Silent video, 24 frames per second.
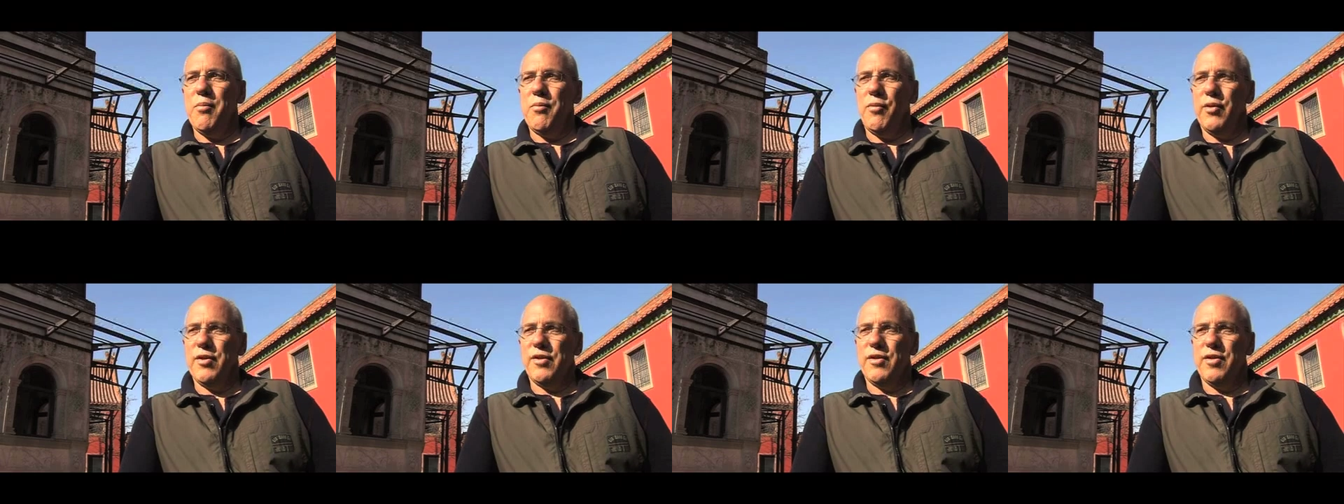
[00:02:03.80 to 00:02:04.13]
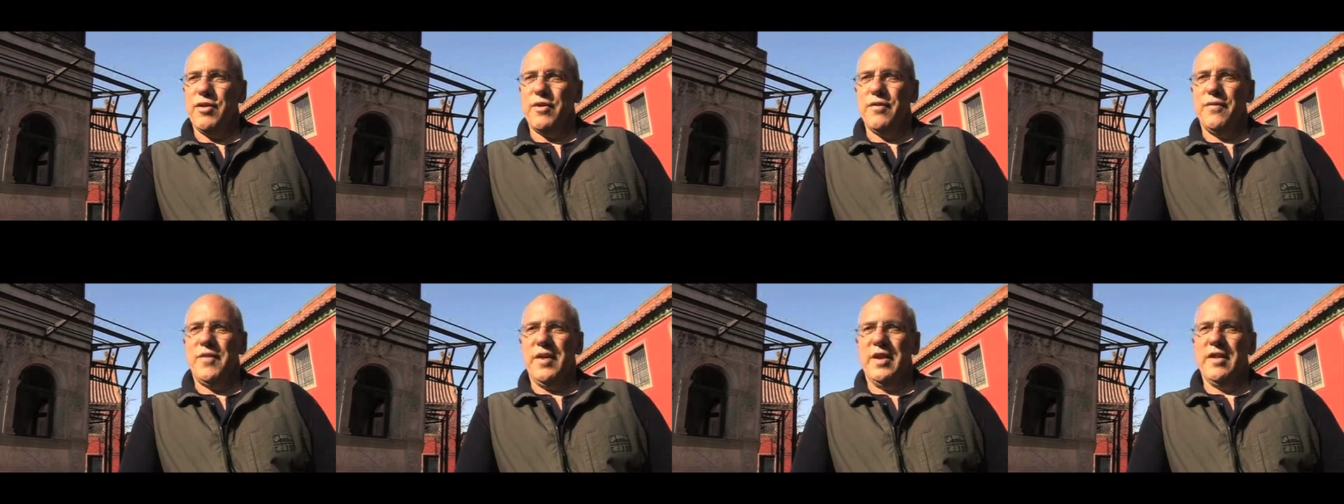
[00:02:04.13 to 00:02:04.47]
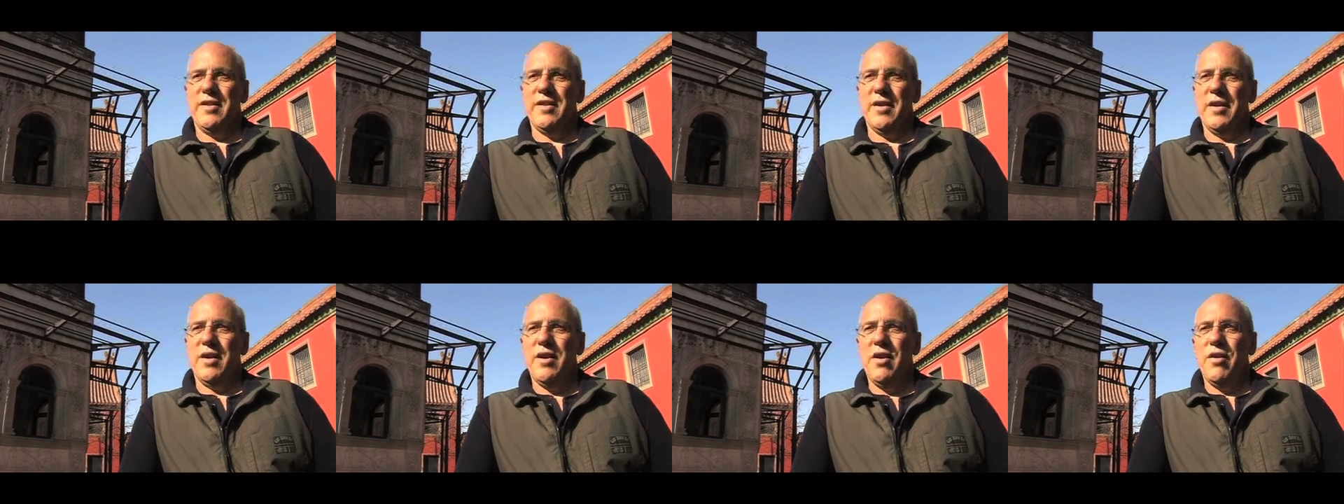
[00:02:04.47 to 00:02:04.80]
which is to
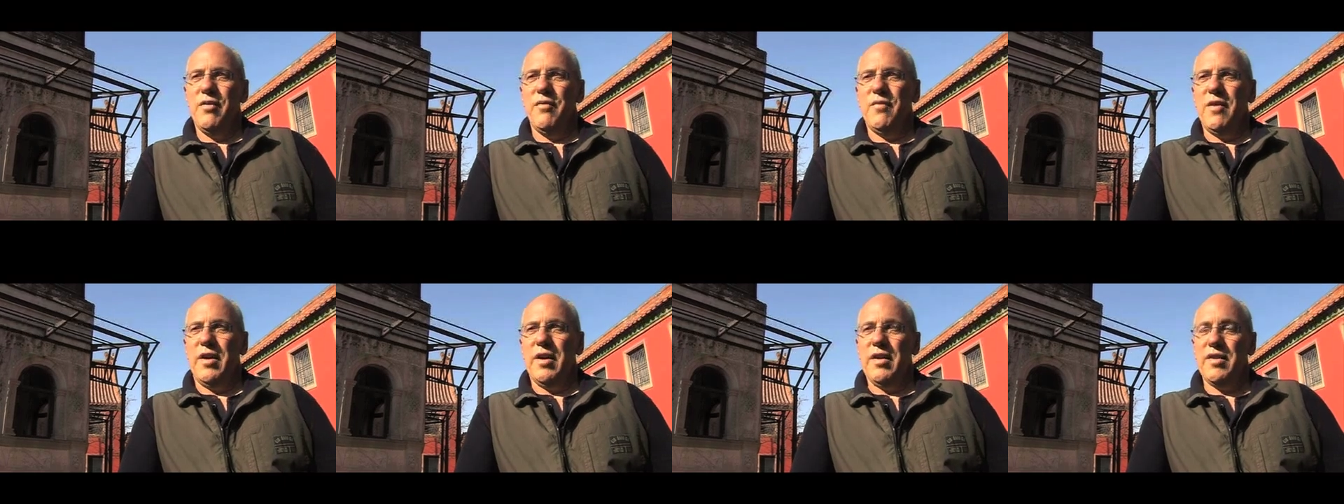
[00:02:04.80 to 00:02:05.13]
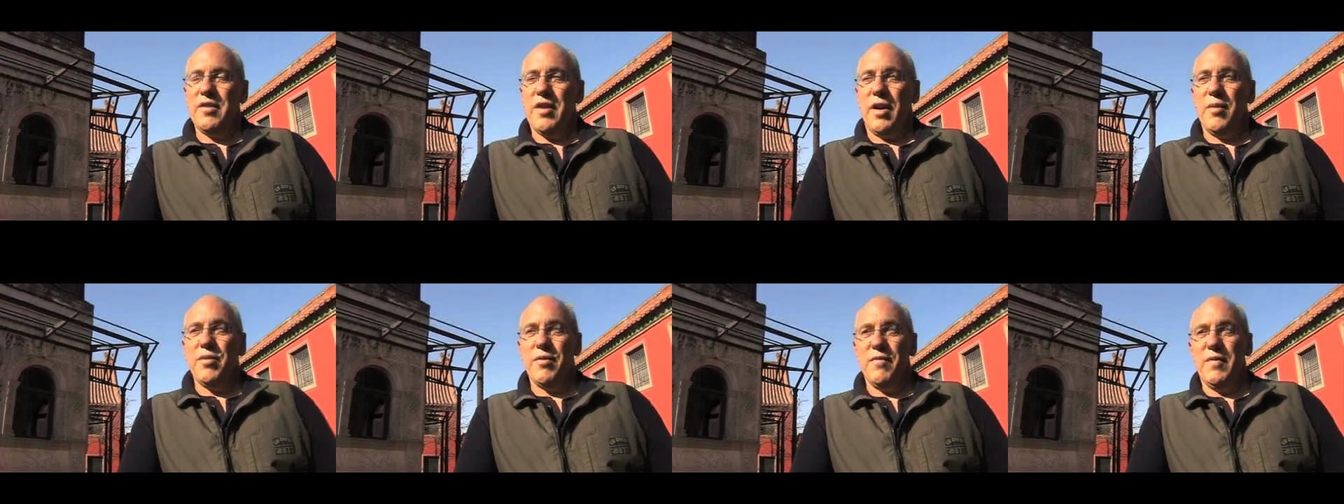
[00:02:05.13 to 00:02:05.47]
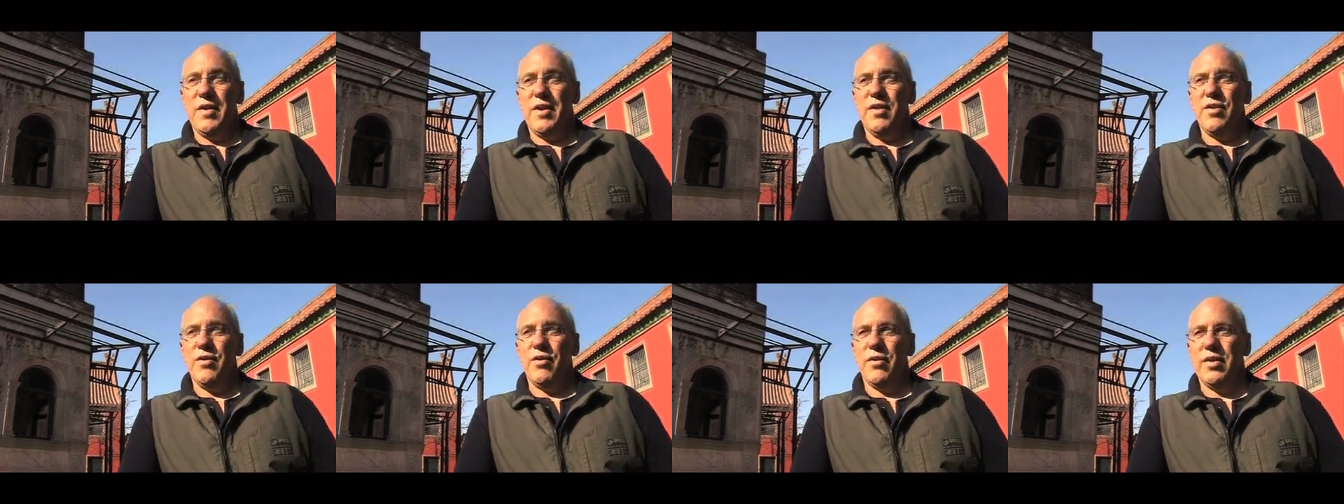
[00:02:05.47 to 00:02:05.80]
feature various types
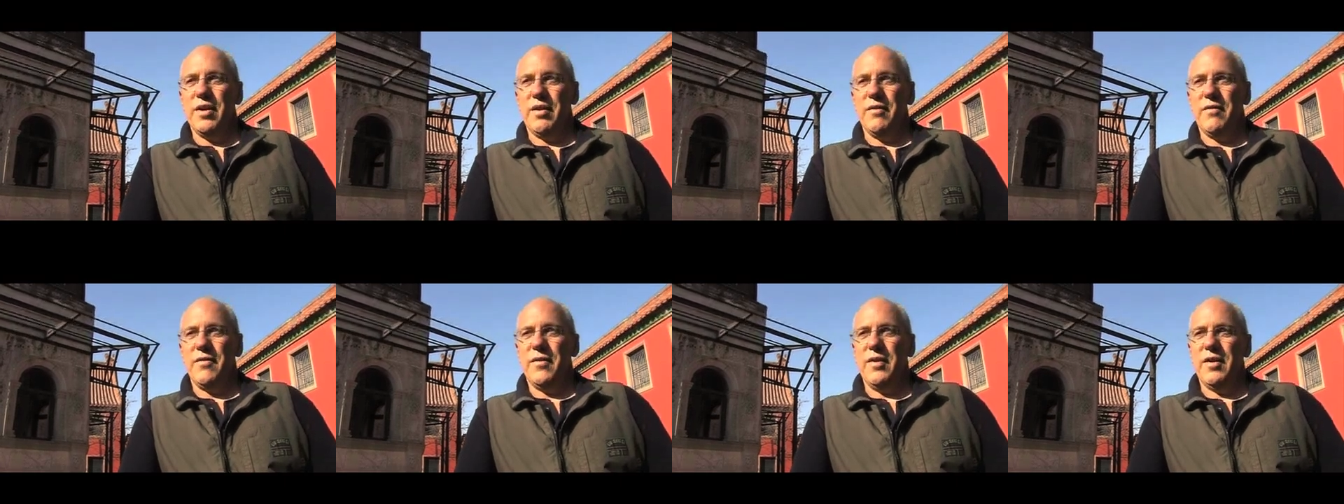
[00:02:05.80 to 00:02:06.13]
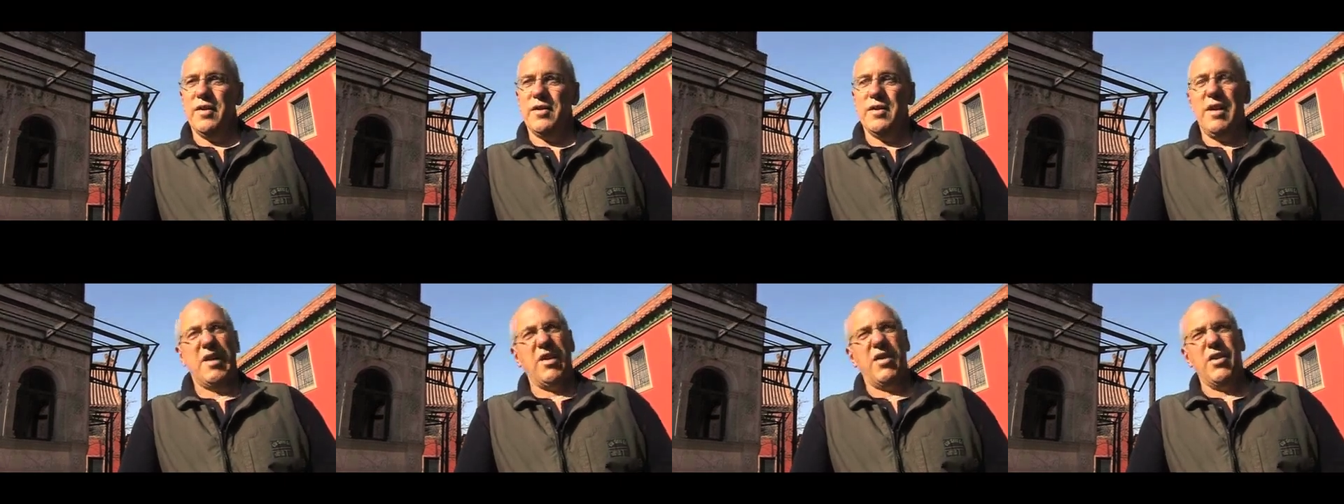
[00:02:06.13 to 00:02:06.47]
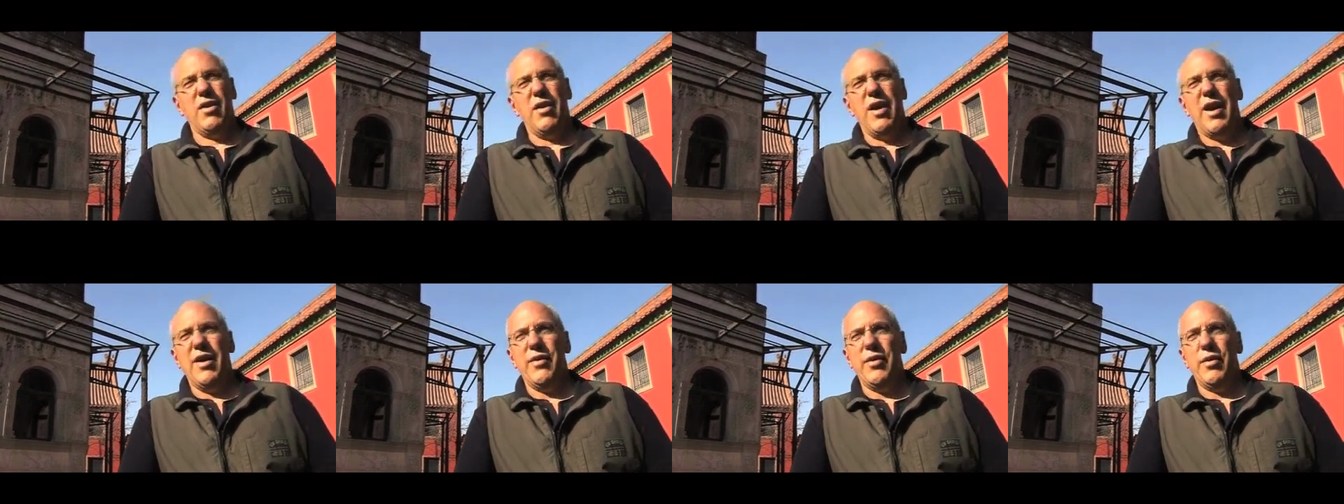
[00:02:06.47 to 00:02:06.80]
of exotic fish. I don't
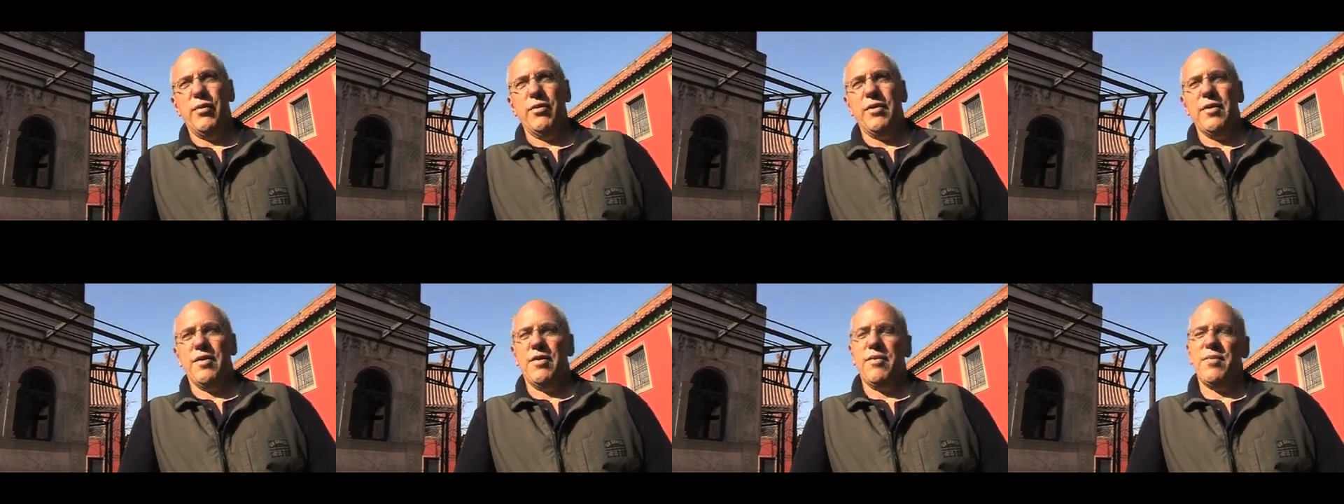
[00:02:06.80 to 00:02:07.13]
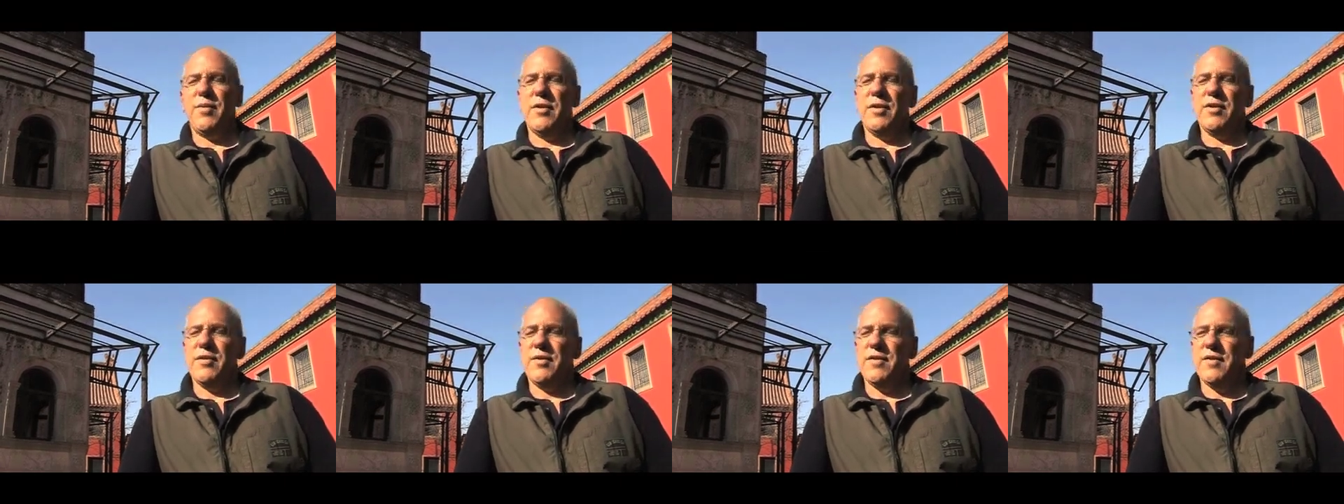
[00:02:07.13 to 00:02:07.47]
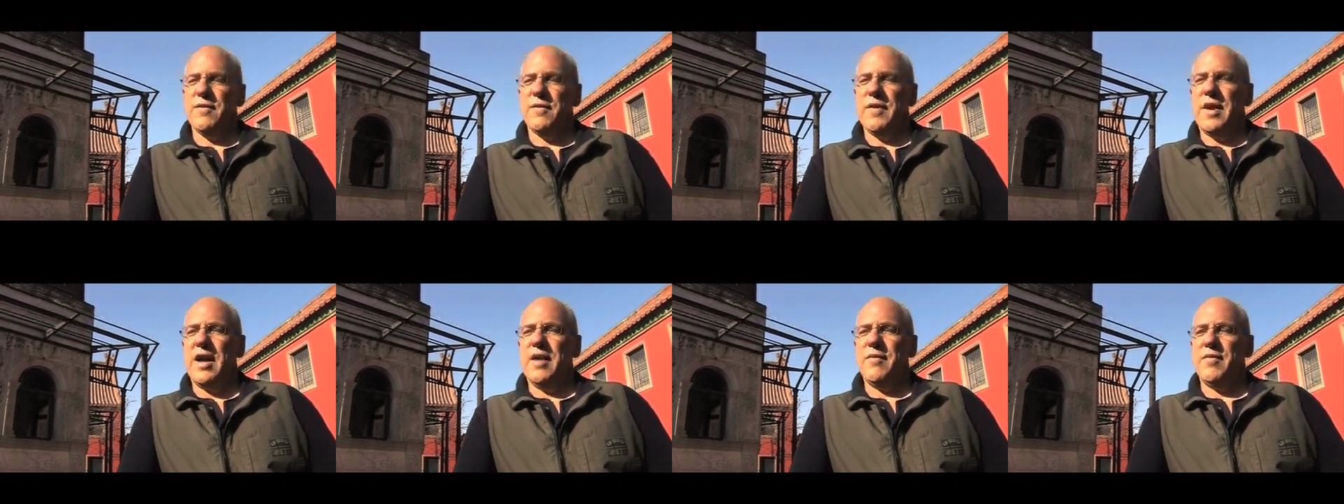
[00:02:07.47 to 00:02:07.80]
know how they were supposed to
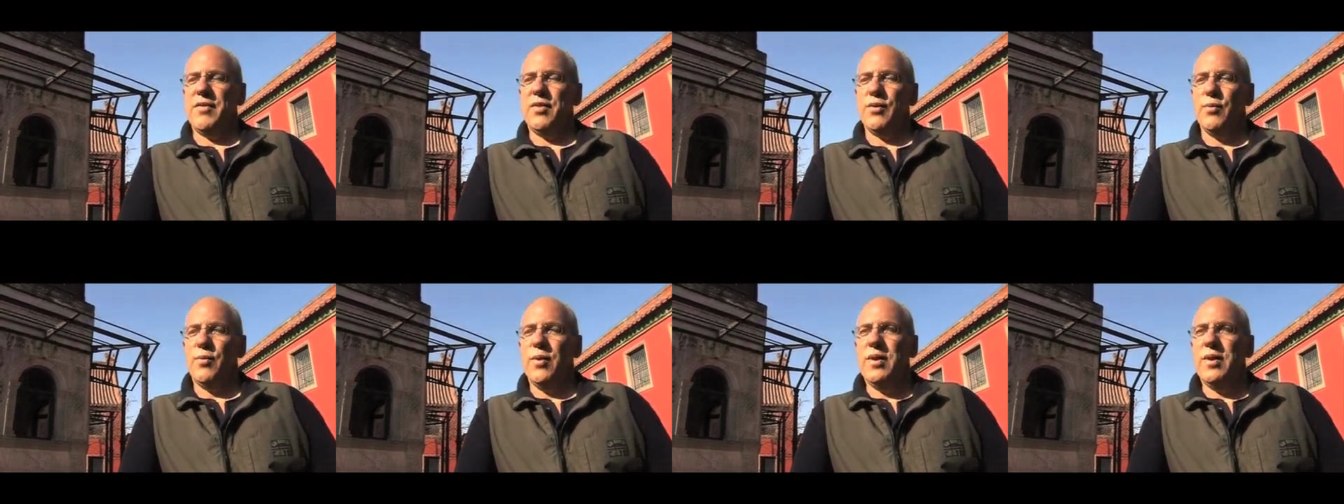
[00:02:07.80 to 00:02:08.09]
survive in the